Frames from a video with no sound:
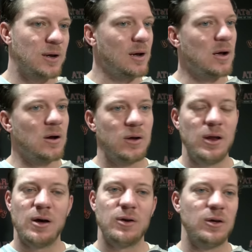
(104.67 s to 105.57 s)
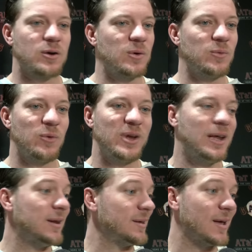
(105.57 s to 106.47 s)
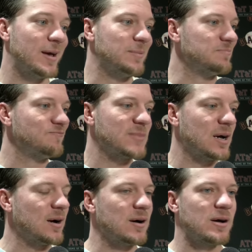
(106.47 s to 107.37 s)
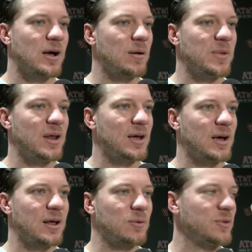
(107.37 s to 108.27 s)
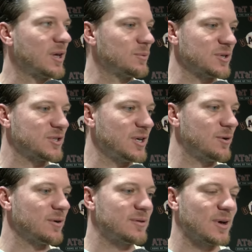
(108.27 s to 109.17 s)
lot to you? You know, look, we, needed the game. Yeah. Uh, I mean, I, don't think it was a secret.